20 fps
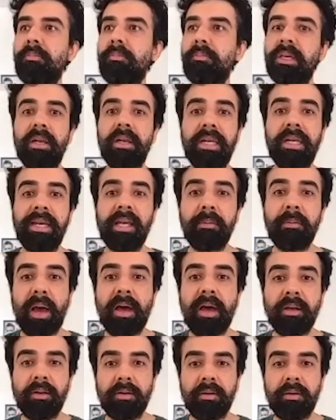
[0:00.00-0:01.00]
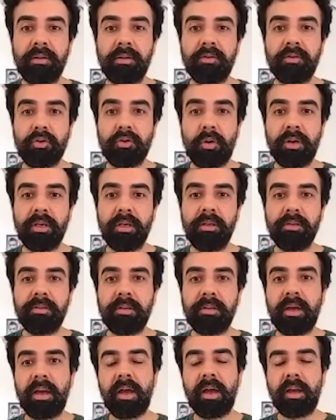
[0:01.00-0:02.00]
leading man in stories,
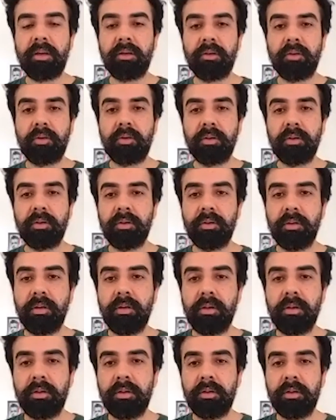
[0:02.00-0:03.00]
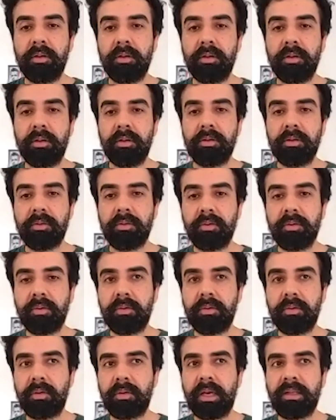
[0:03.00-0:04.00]
and so
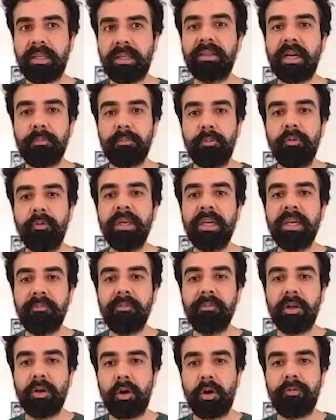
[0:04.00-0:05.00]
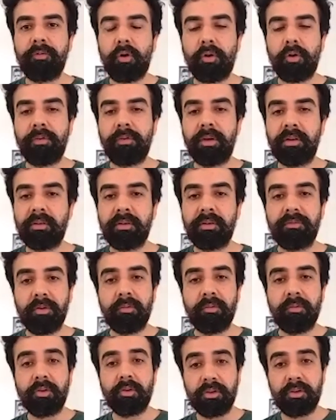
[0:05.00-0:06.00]
I think that movie gave me a lot of confidence. If you've
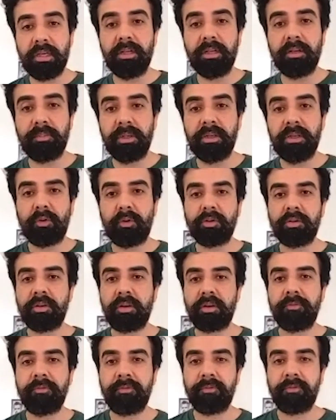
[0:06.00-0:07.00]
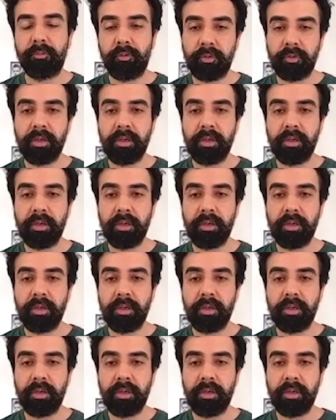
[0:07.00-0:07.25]
not seen it, please watch that movie.